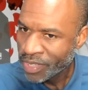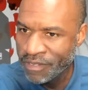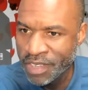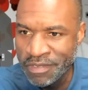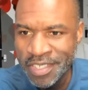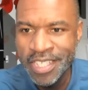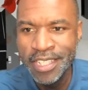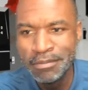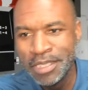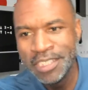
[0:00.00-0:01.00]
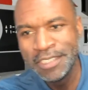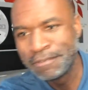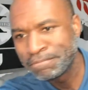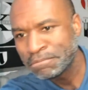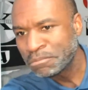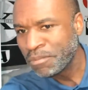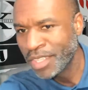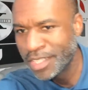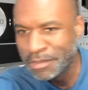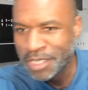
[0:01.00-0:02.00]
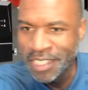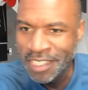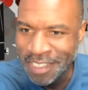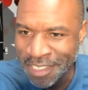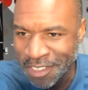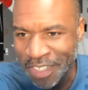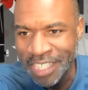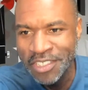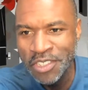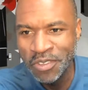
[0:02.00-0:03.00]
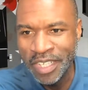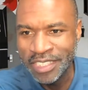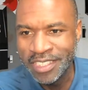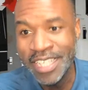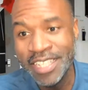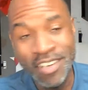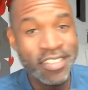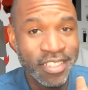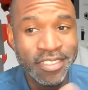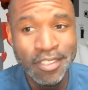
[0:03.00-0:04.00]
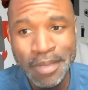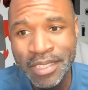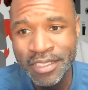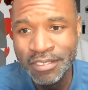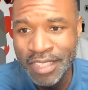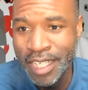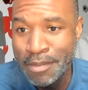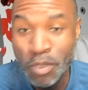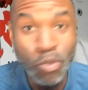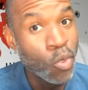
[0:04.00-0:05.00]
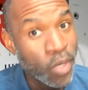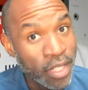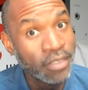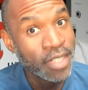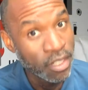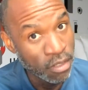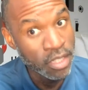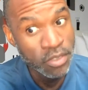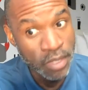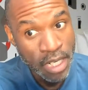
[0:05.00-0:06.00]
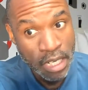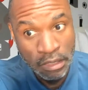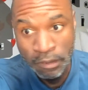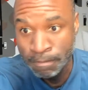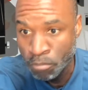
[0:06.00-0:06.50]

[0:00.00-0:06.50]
Fifi getting them good credit union rates. Yeah, the car dealer know about it too. Yeah, they go down into that credit union. They got you.